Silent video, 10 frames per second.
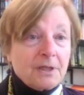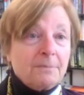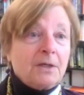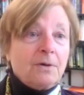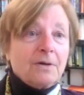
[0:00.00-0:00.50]
I
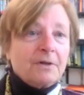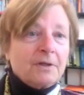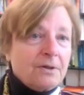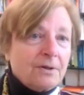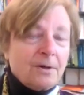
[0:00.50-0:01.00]
mean, you have an
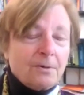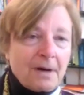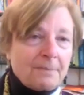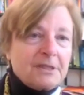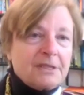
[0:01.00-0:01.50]
attorney who
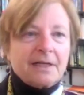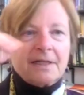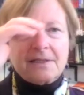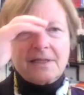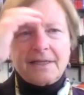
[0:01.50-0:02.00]

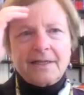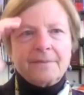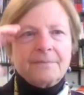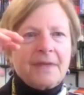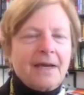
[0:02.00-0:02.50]
represented,
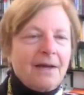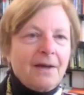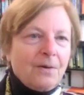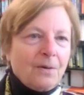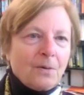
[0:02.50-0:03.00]

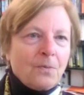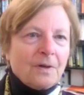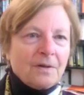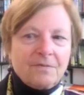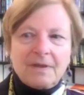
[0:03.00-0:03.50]

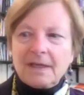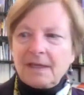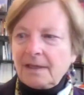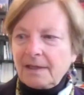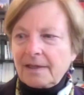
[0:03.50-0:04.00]
one of
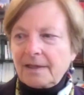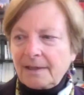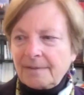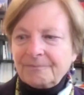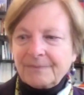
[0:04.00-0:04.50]
the
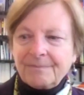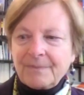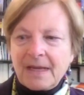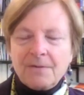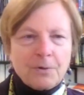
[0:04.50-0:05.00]

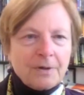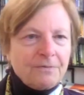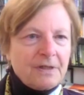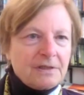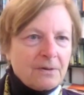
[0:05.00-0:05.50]
foreign
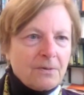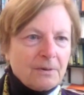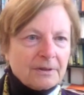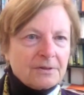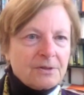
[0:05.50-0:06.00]
visa
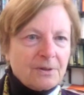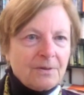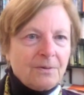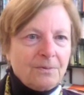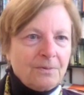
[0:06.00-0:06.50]
holders
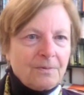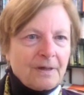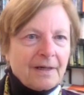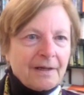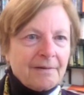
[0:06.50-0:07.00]
who
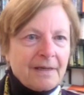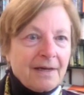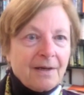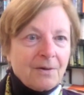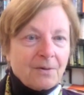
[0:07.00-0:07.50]

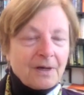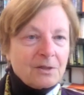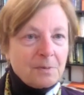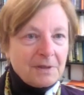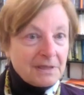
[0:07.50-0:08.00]

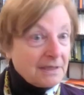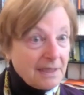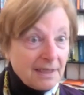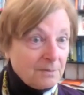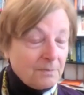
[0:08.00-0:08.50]
has been
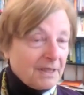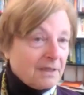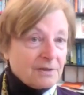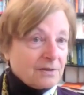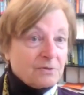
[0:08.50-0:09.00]
detained
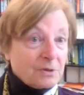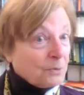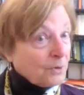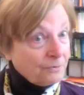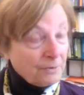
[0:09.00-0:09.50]
because of
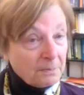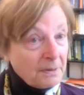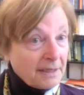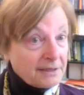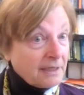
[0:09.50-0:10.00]
support for
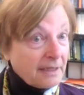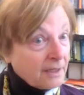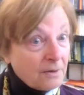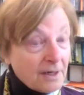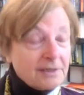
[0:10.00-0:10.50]

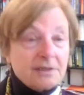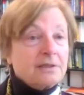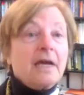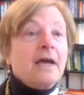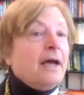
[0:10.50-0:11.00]
Palestinian causes.
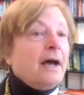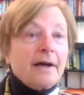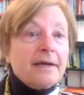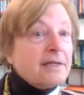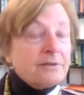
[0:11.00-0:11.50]

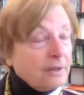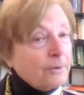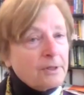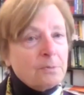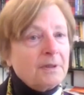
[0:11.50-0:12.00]
Yes, the
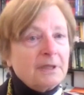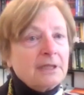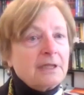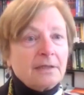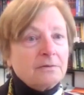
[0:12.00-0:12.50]
lawyer has been
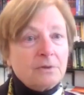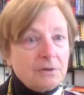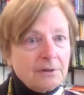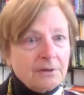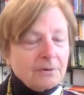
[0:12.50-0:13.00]
detained
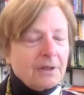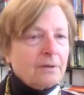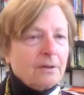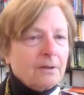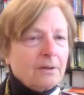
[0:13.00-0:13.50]
too. Now,
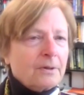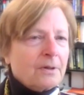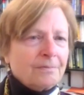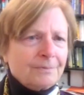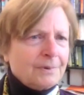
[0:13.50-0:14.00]
the
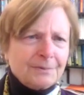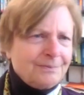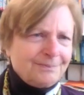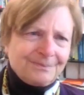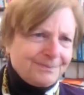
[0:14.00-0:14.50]
lawyer, you
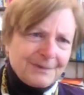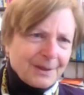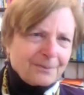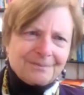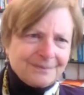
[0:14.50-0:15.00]
know,
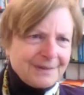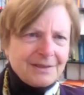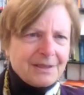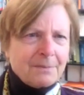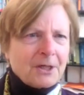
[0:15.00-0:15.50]
is
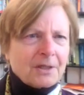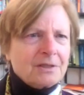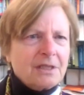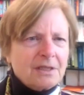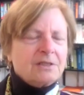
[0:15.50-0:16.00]
an American
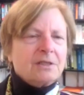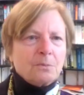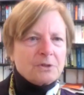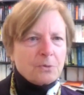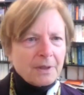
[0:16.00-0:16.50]
citizen,
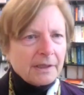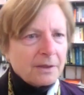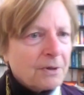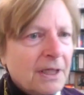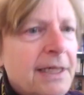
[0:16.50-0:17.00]
was quickly
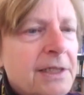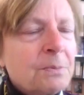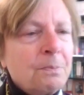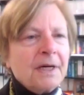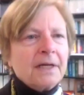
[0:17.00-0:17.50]

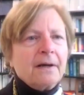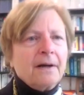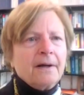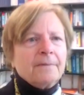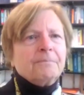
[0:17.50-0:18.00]
released, but
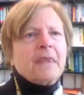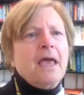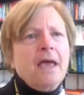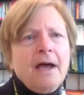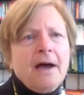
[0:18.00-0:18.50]

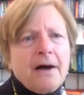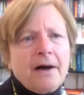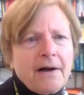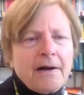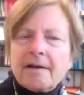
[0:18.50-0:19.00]

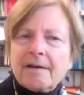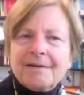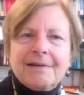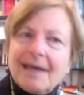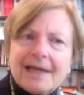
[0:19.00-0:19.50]

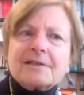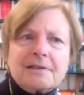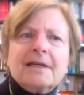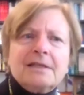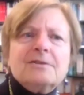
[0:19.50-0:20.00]

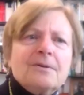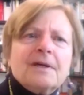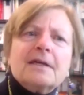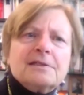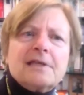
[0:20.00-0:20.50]
yes, he's
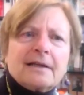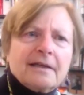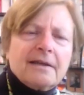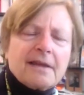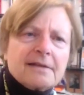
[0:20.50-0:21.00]
doing
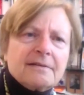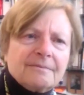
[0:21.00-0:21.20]
exactly that.